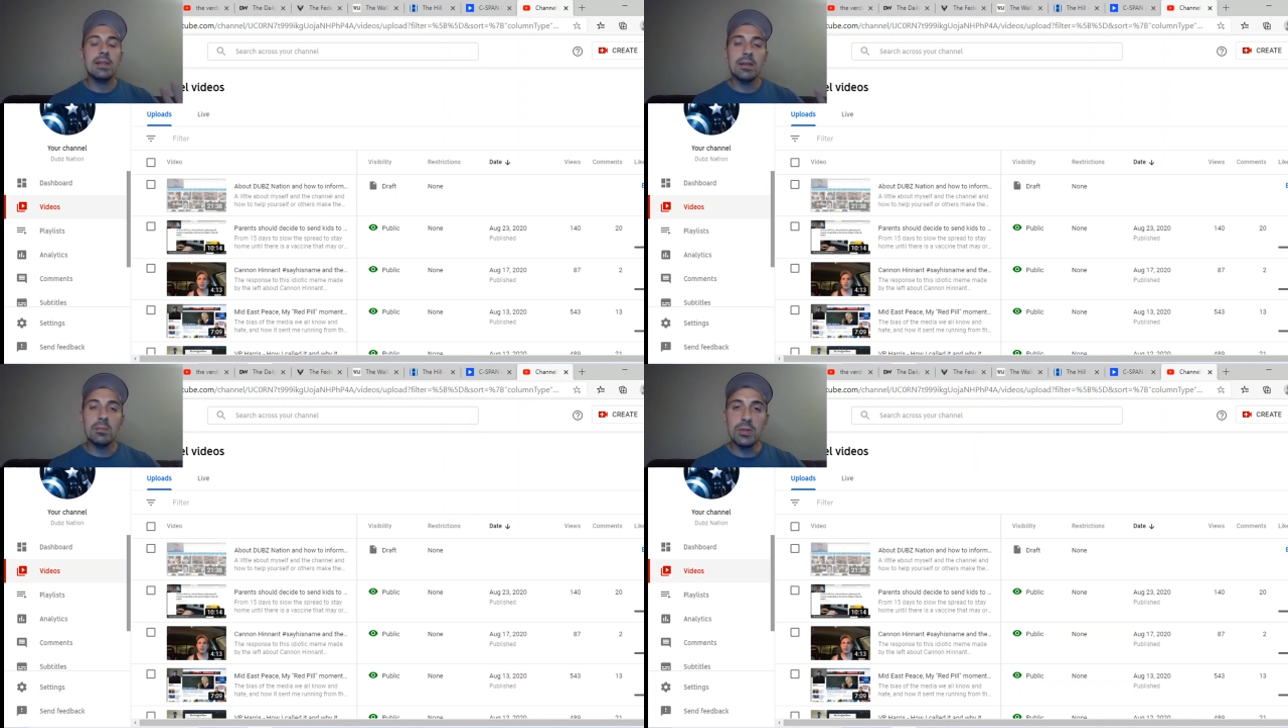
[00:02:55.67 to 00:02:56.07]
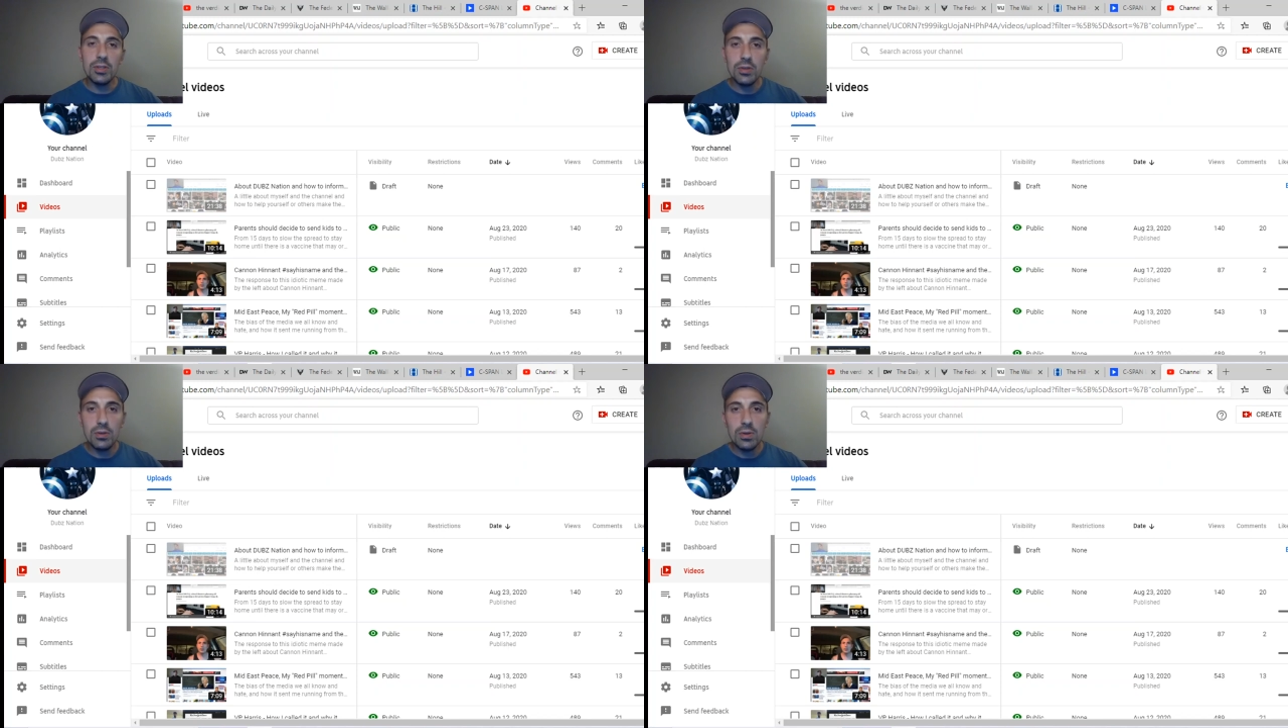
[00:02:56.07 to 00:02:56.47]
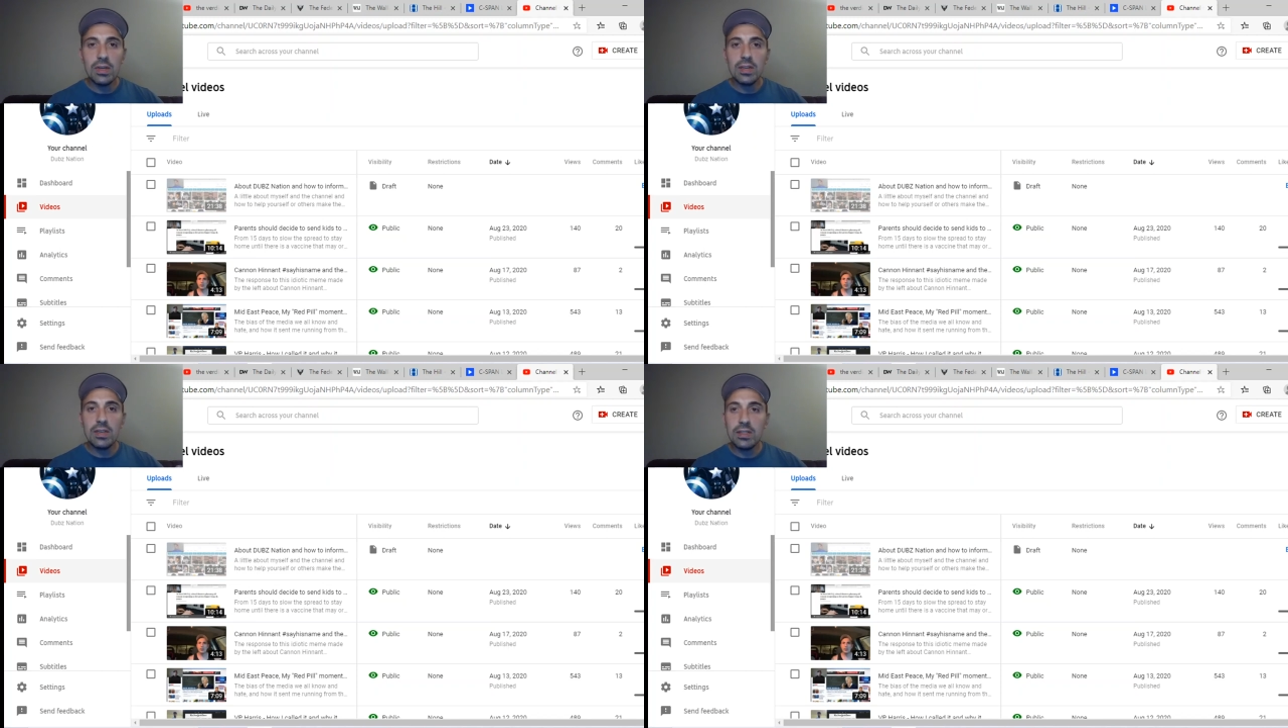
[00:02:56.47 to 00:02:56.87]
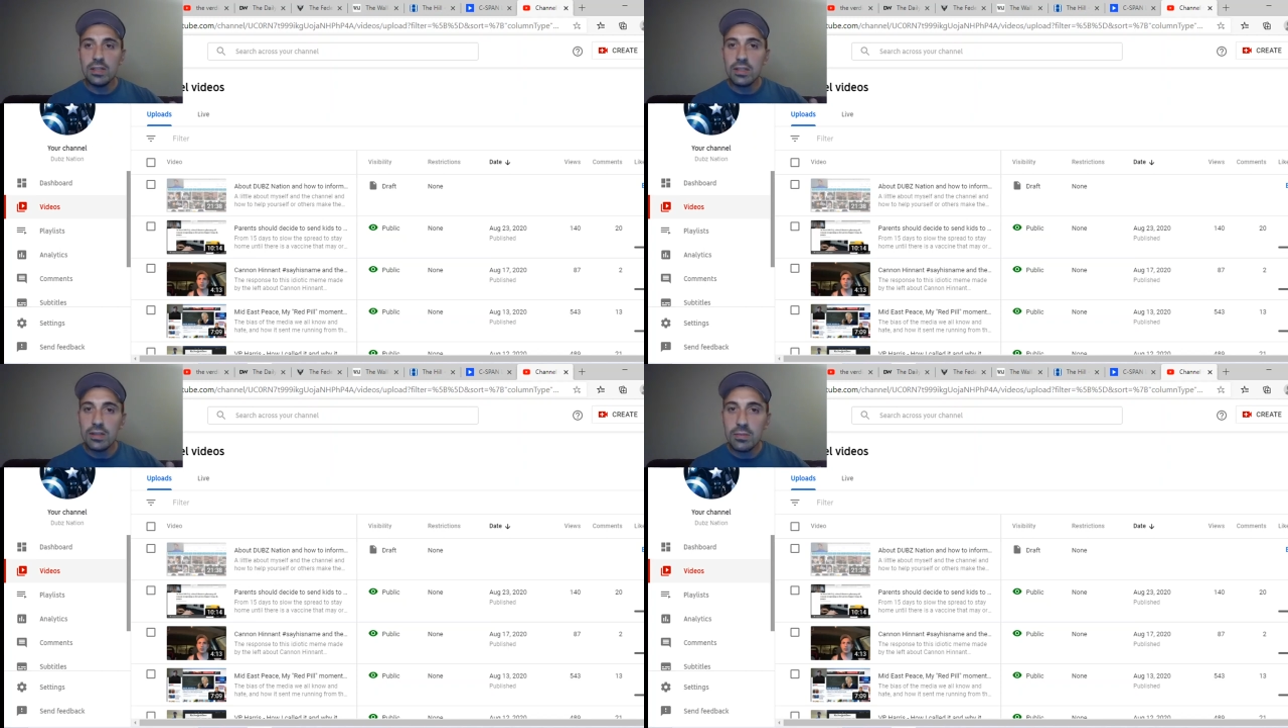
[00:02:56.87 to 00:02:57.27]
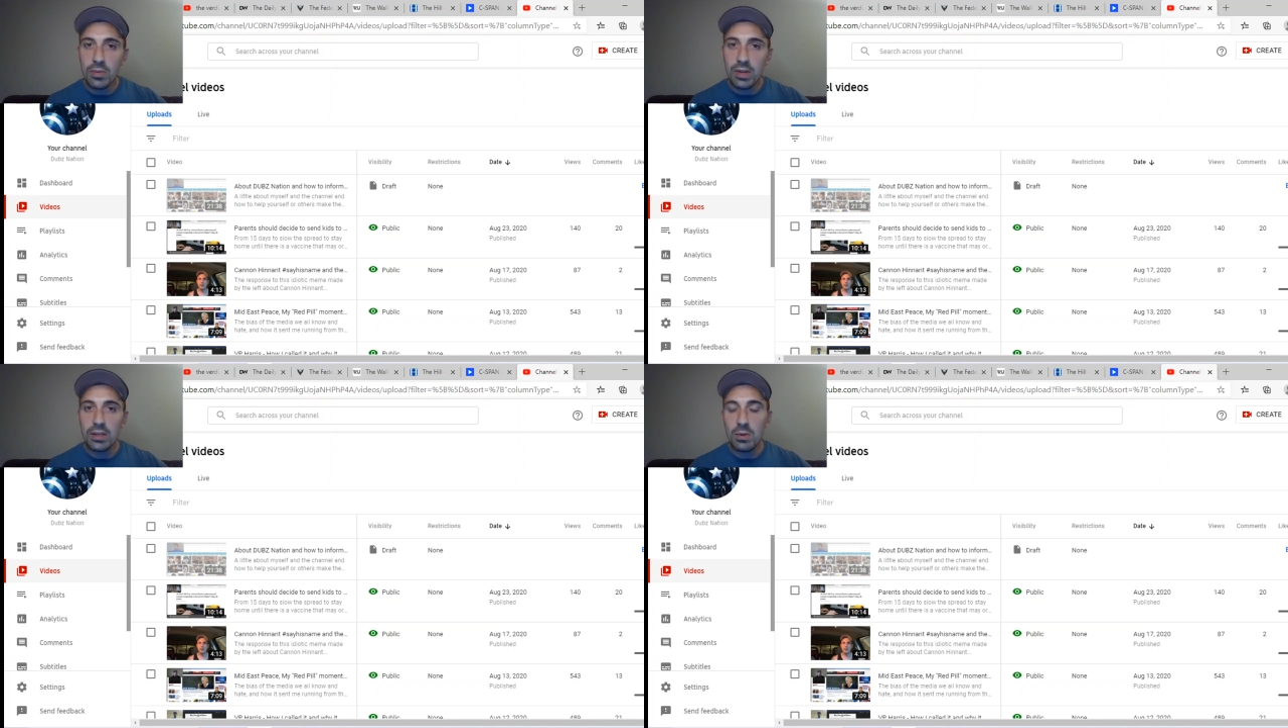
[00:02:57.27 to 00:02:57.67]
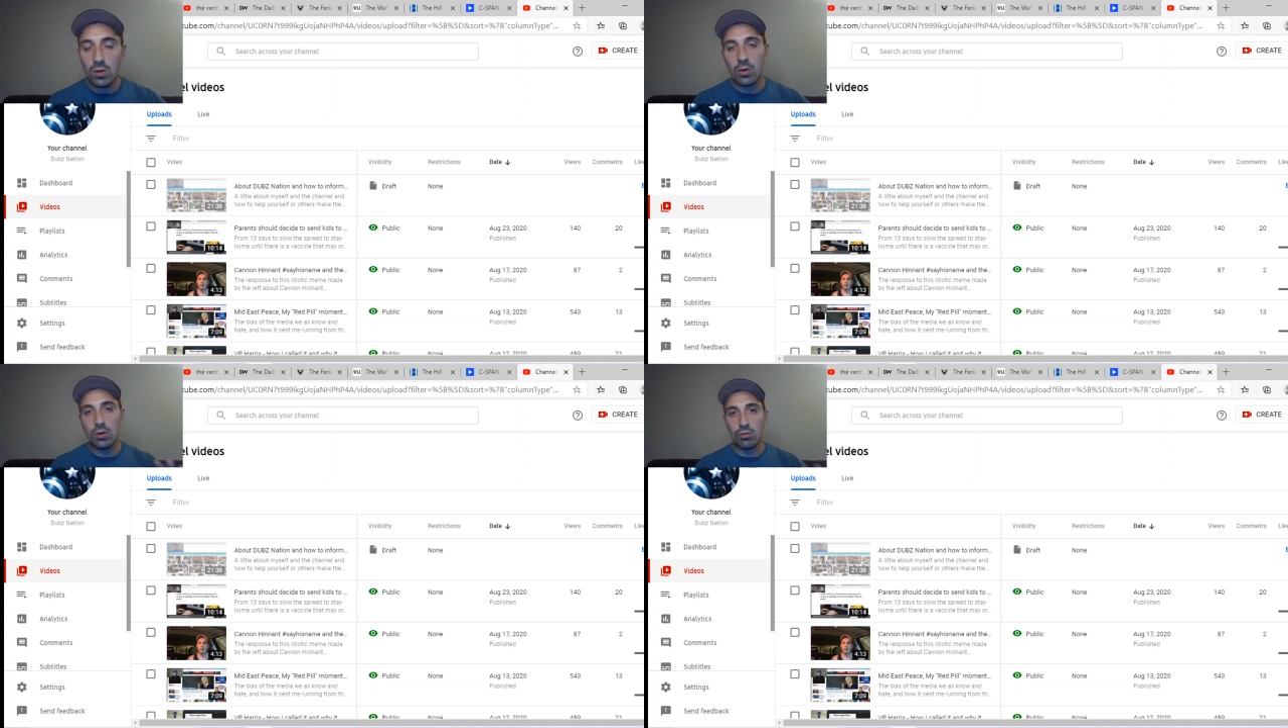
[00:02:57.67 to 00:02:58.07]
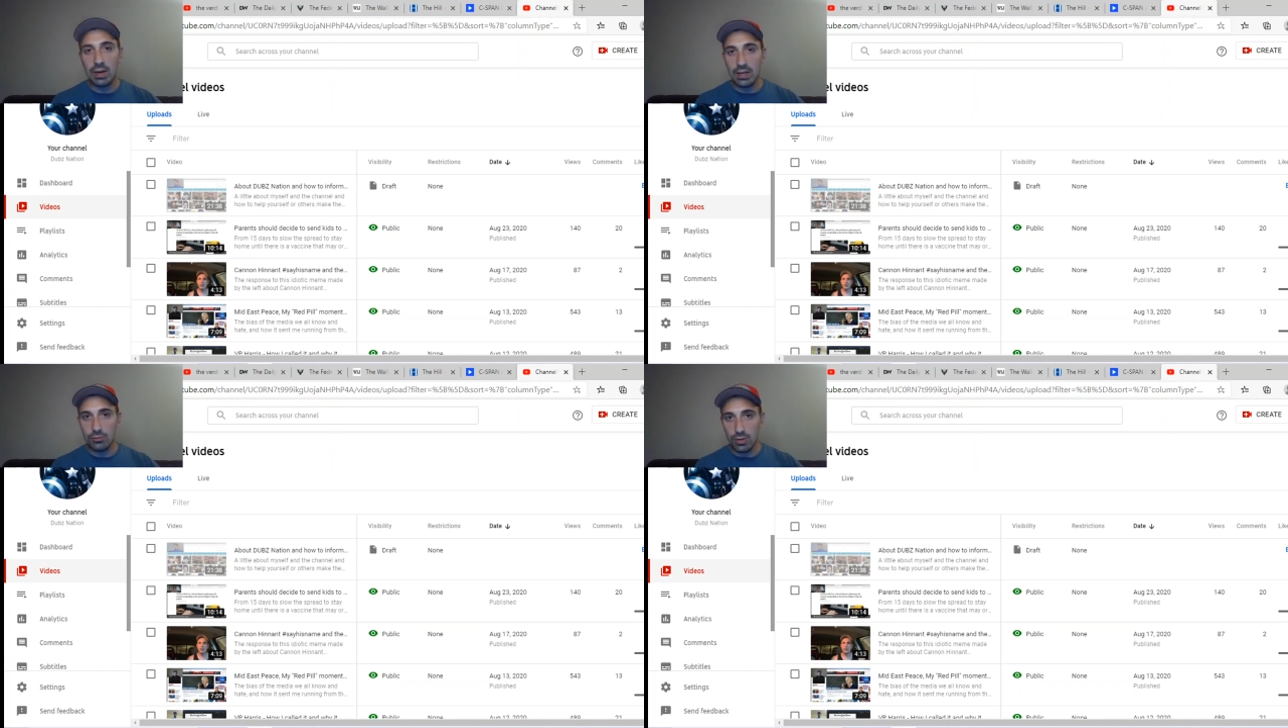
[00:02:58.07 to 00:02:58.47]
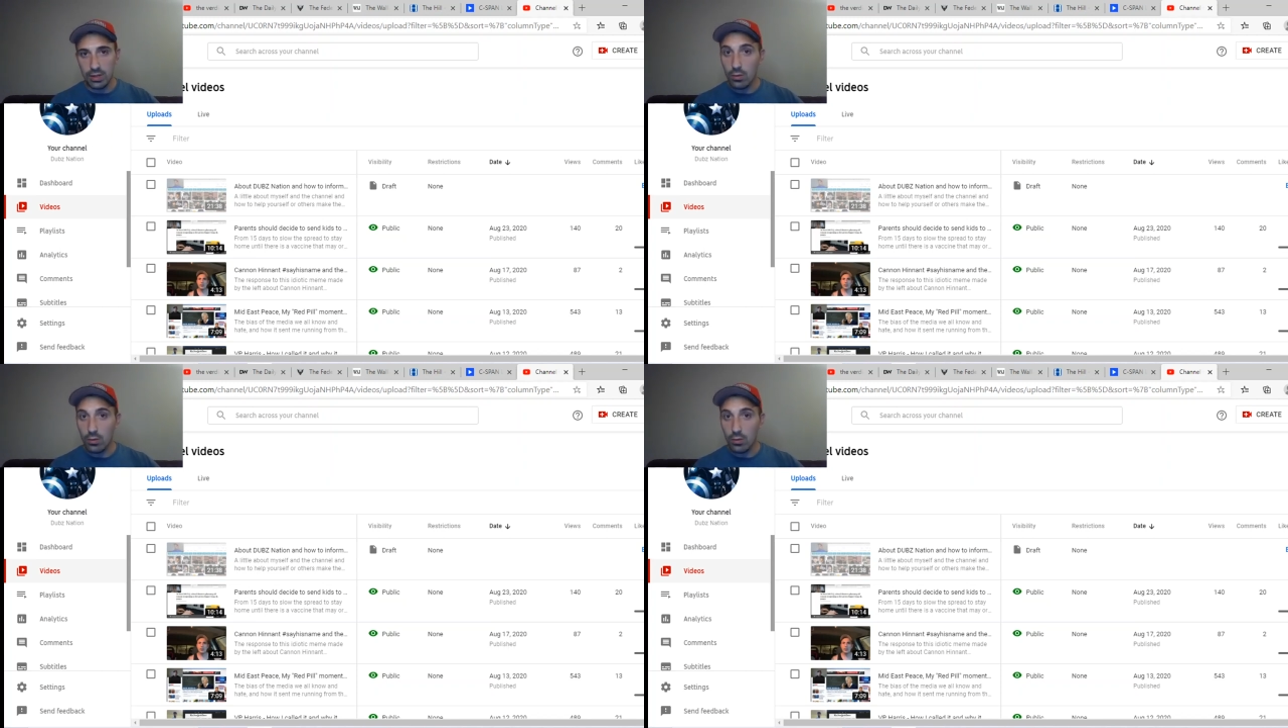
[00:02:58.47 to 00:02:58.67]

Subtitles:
Number two is bring them along gradually,